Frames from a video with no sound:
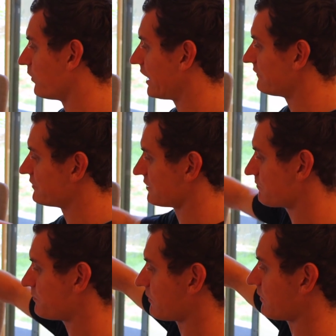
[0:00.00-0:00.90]
the waves
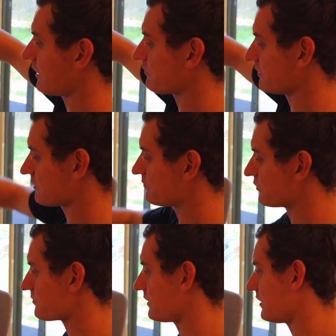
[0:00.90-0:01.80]
just pick me up and just
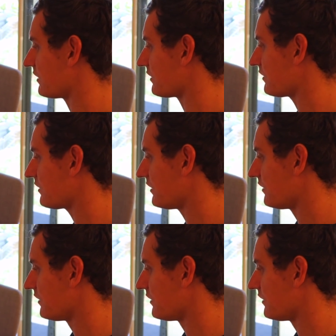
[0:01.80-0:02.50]
push me down.